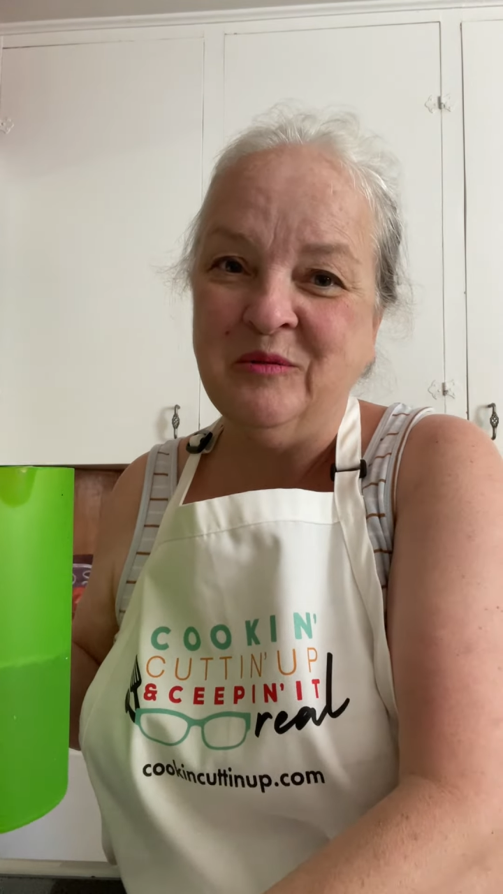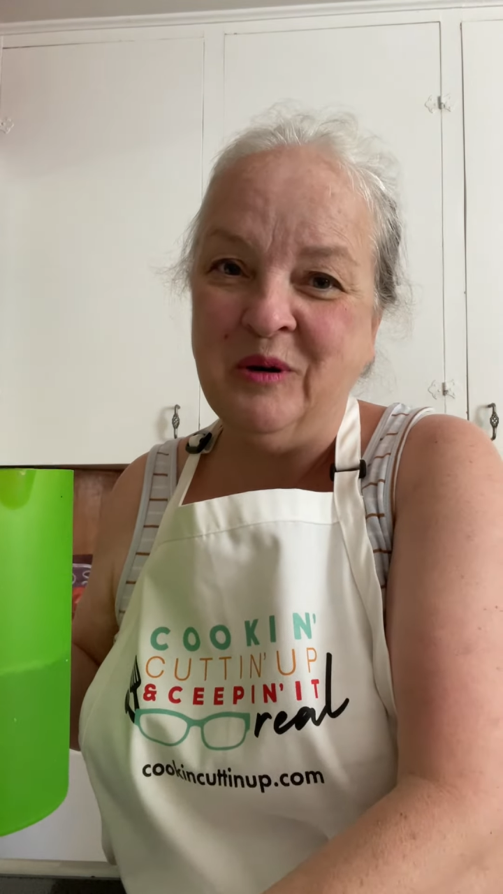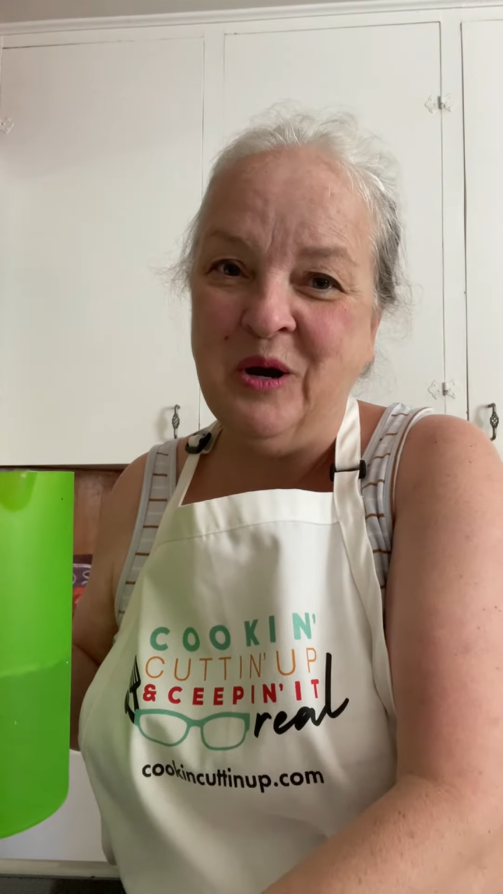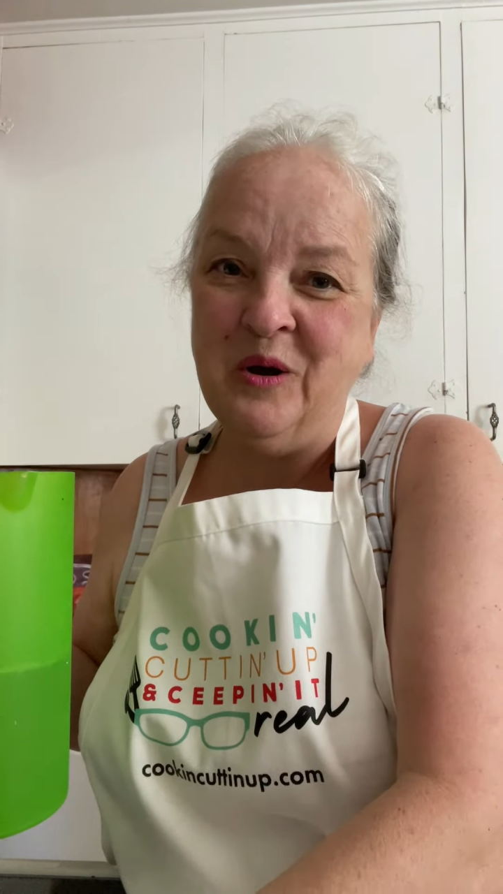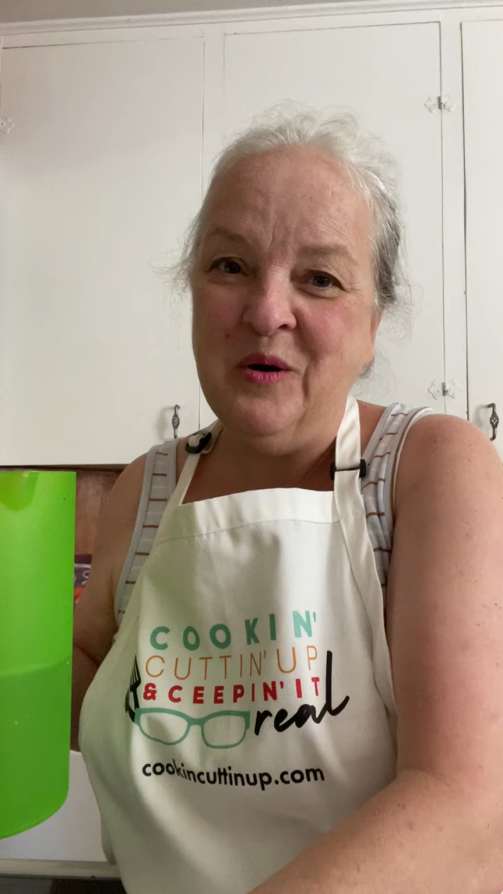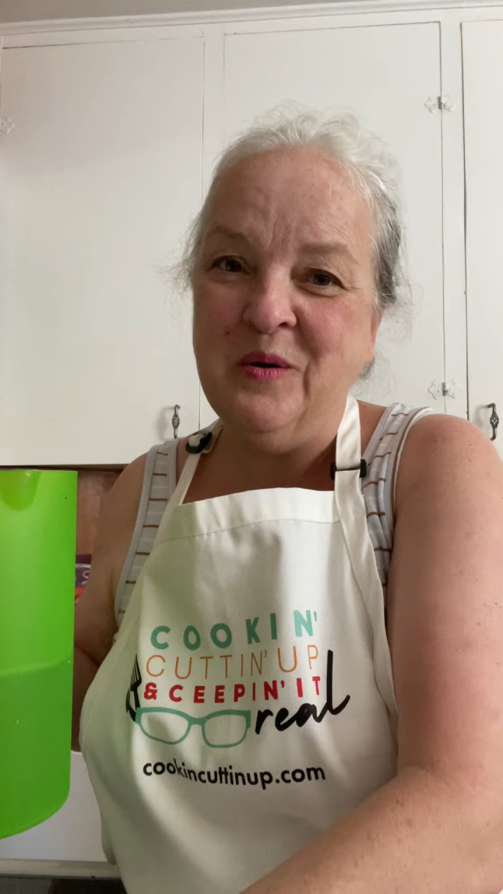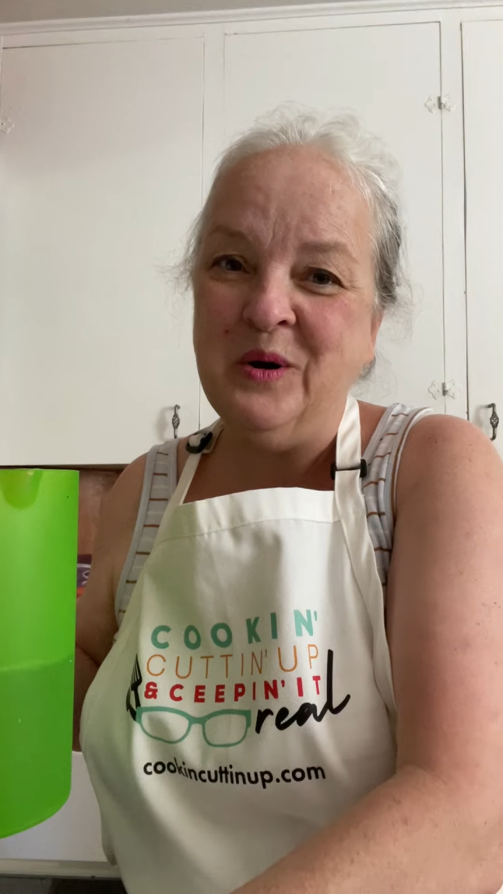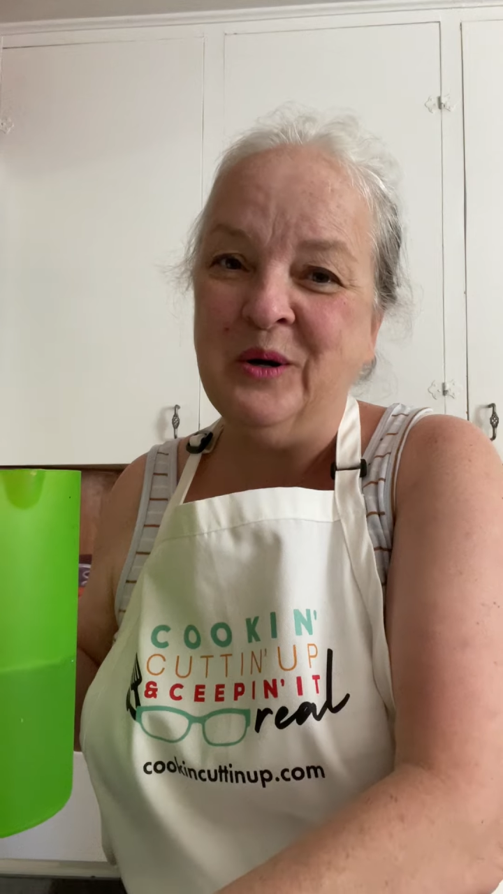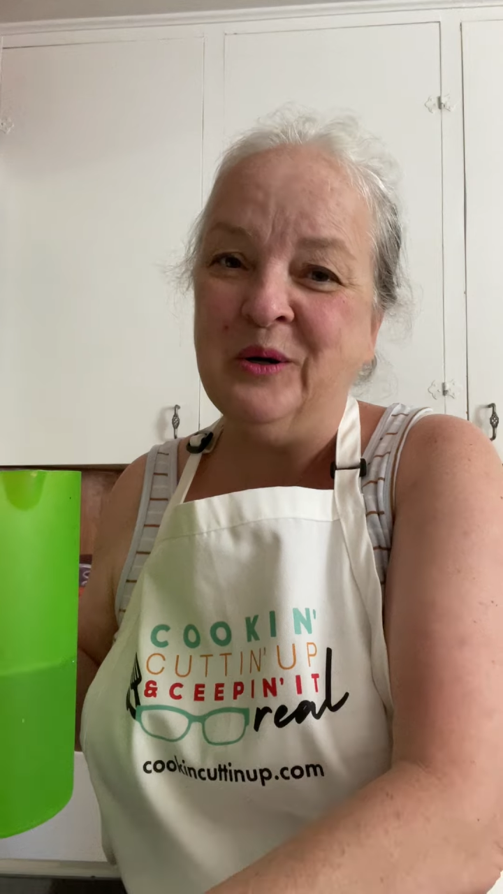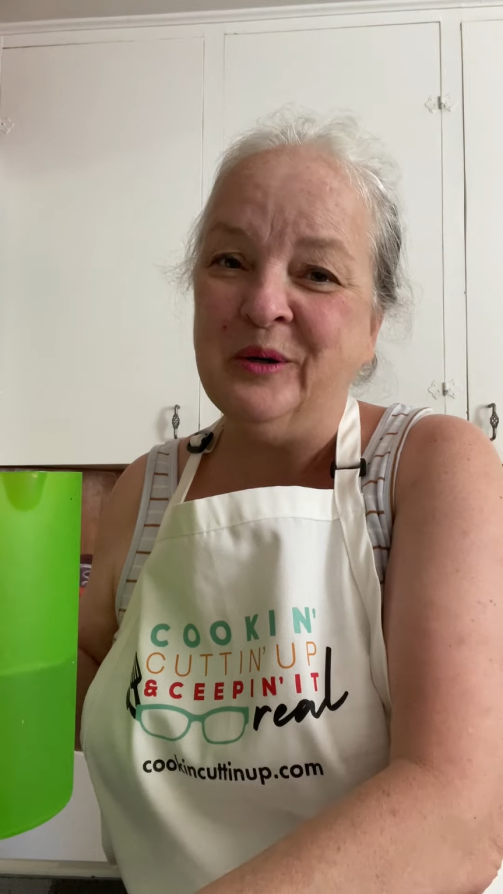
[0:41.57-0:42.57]

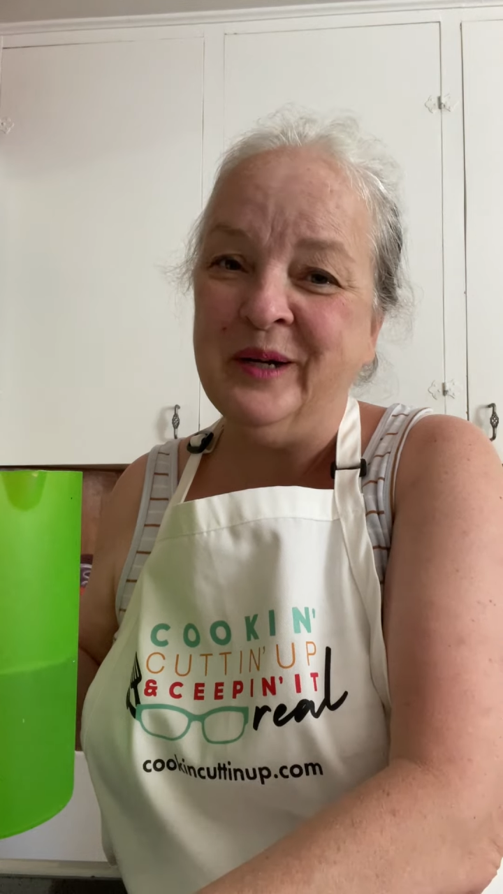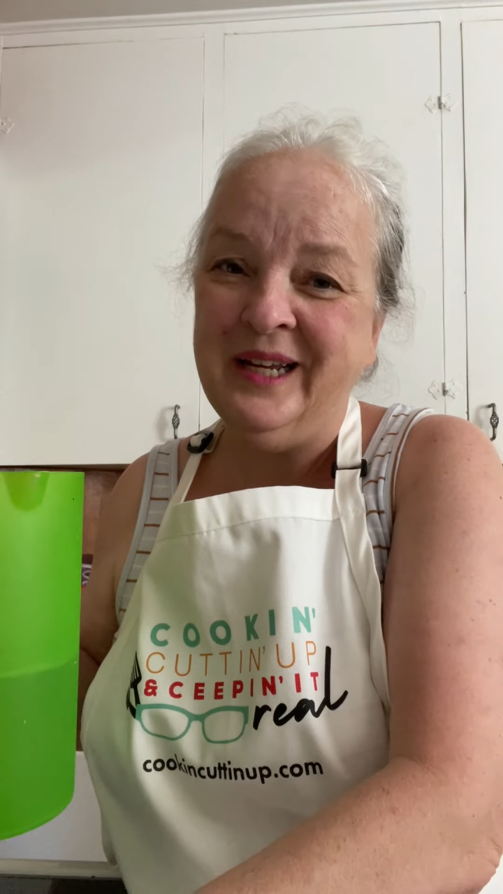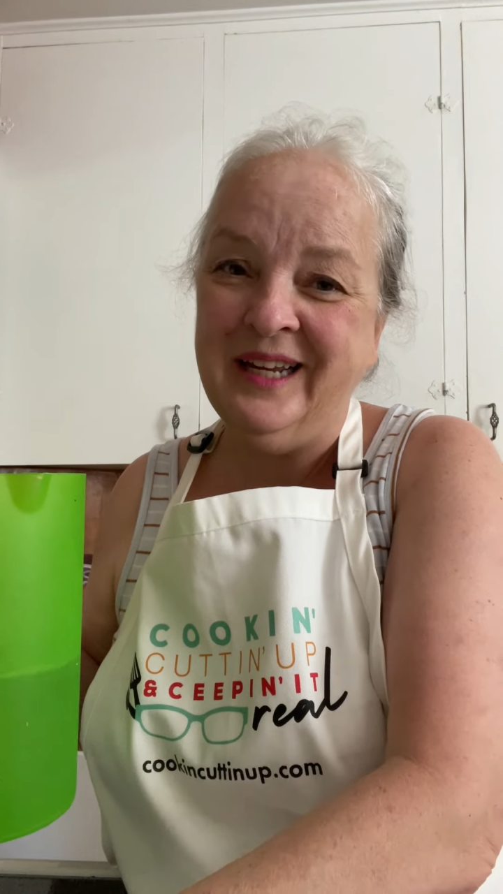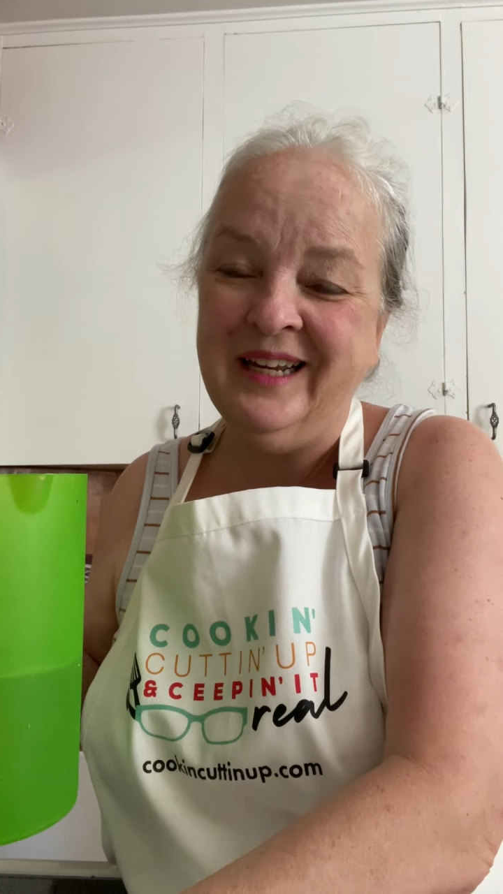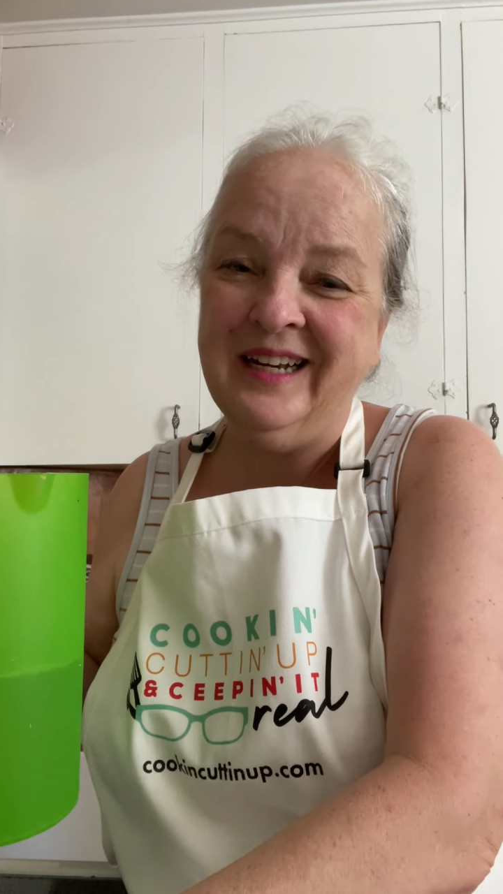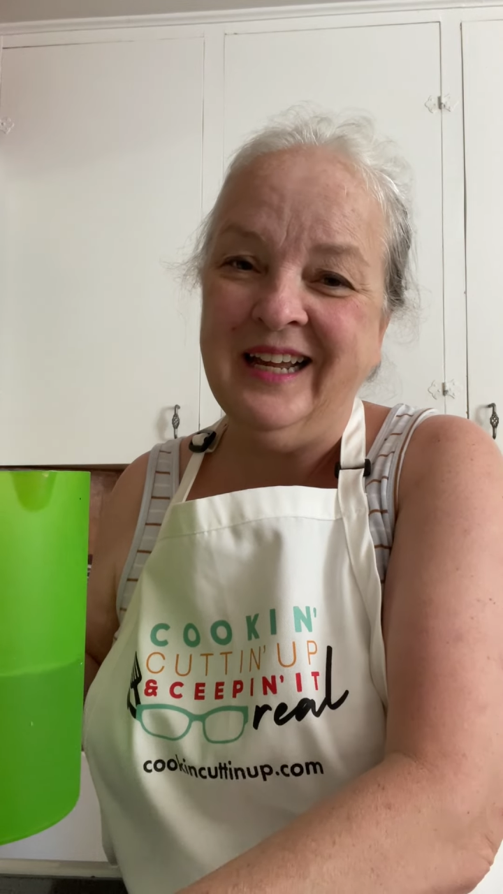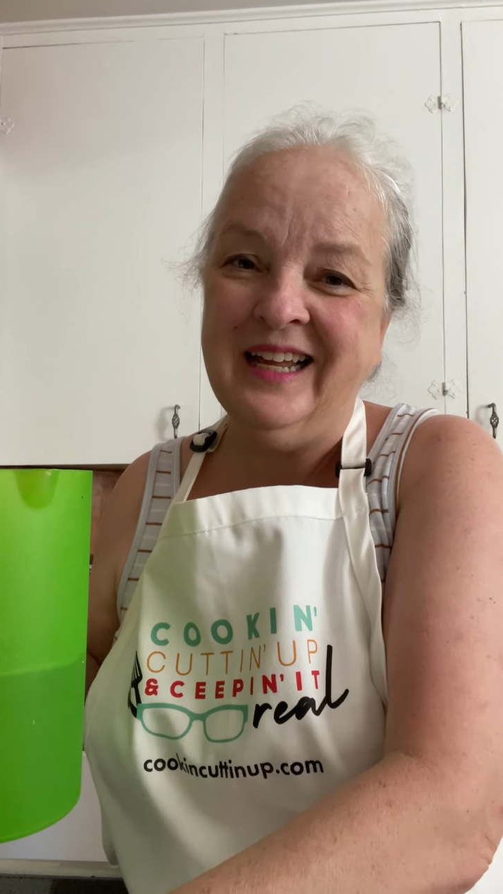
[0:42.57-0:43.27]
grow green